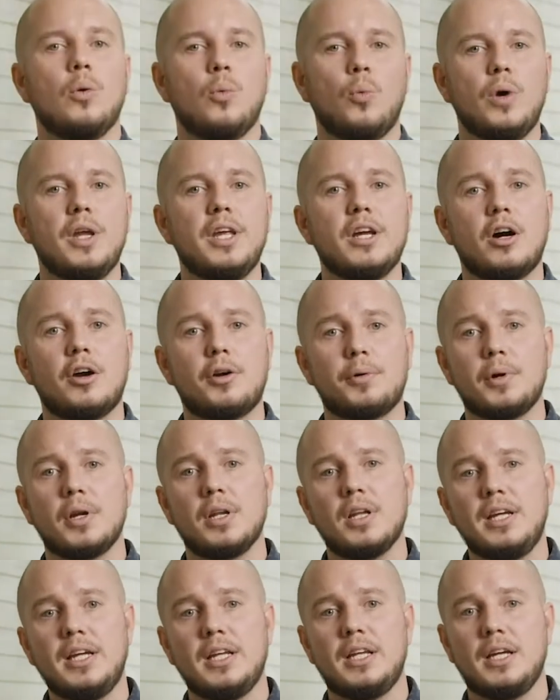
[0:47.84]
We are a
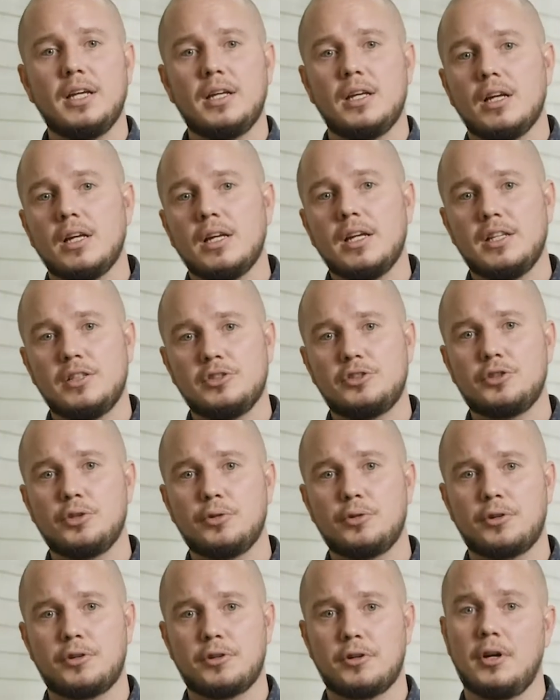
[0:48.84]
leading
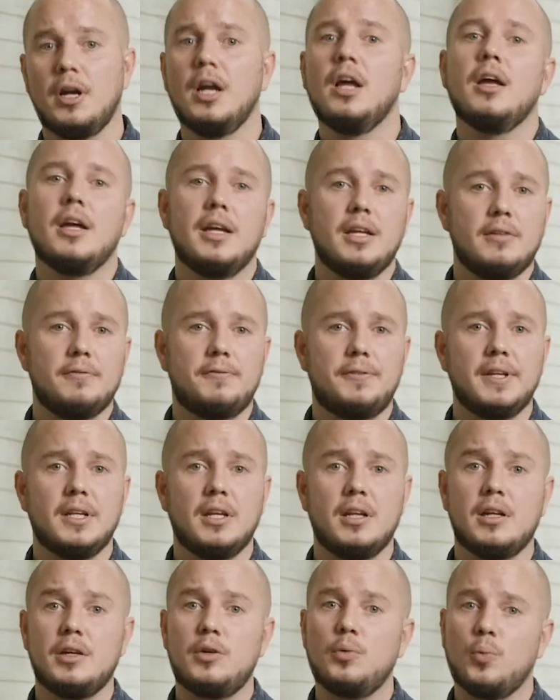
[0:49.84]
insurer in
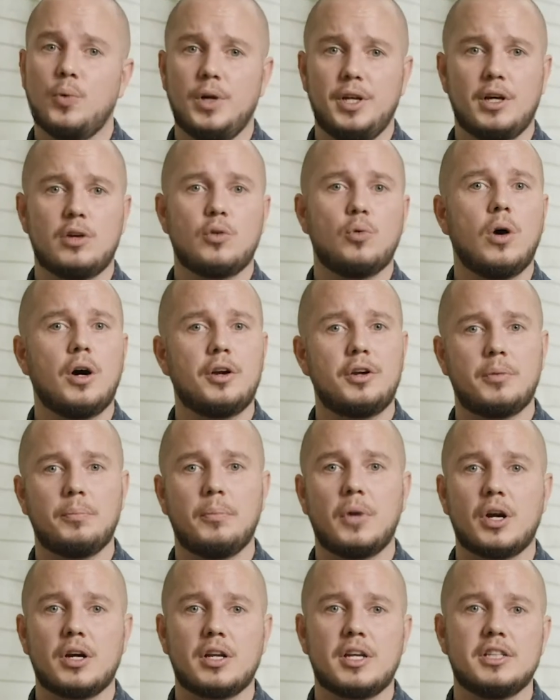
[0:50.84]
Finland with a quarter
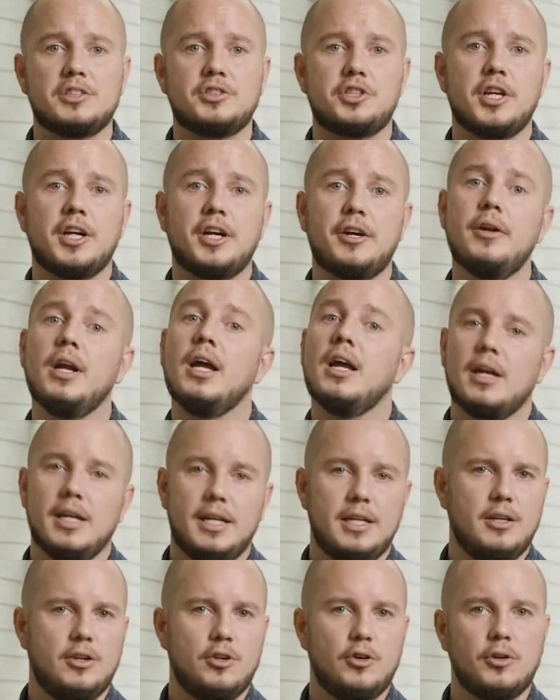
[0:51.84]
market share
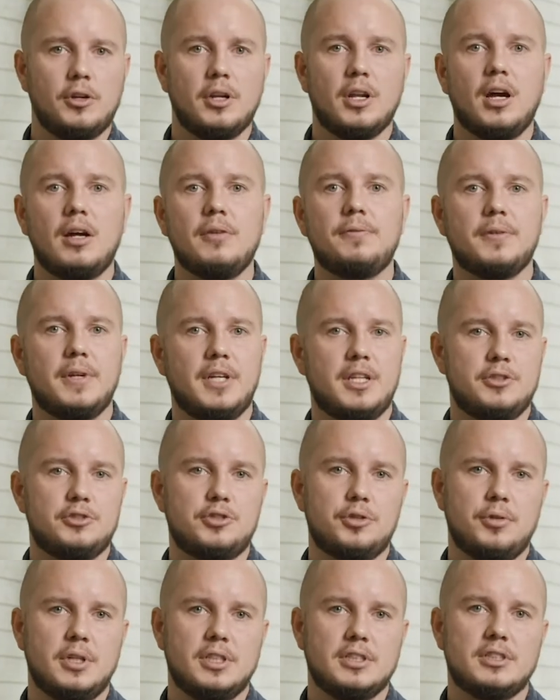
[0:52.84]
in non-life
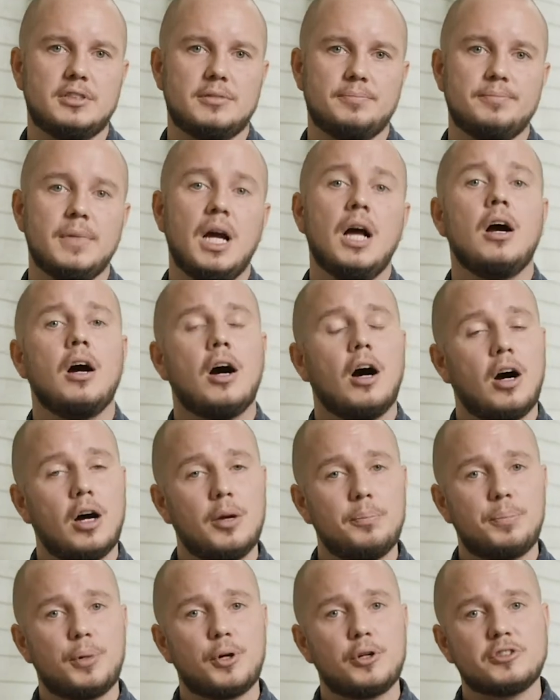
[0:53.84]
insurance.
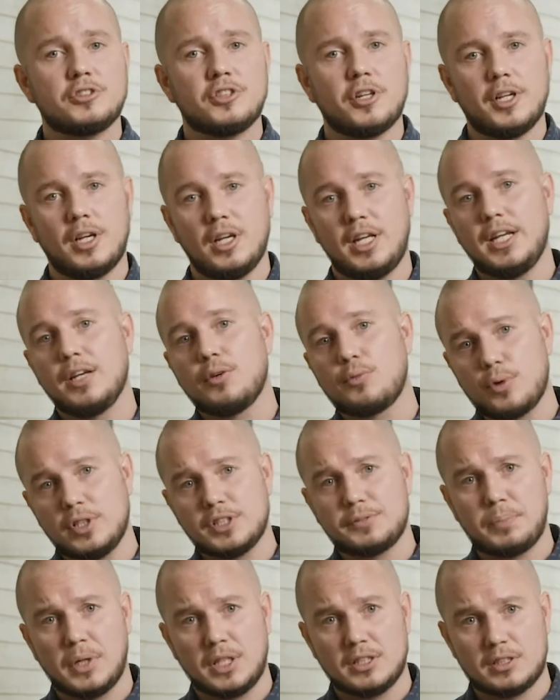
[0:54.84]
I'm personally
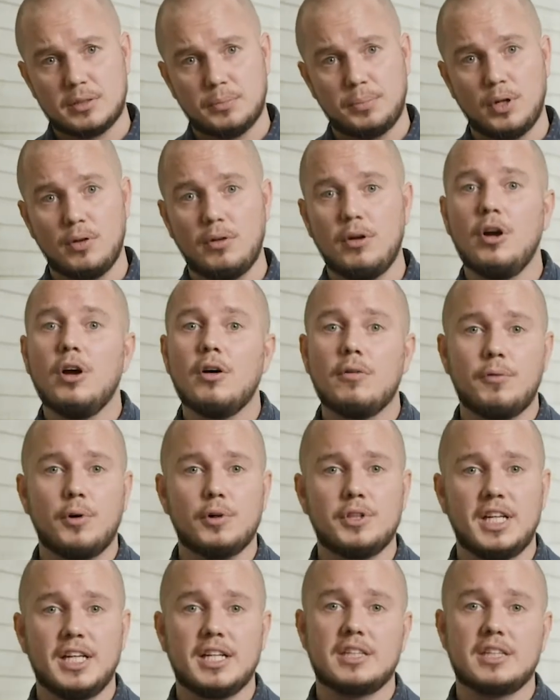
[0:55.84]
responsible for the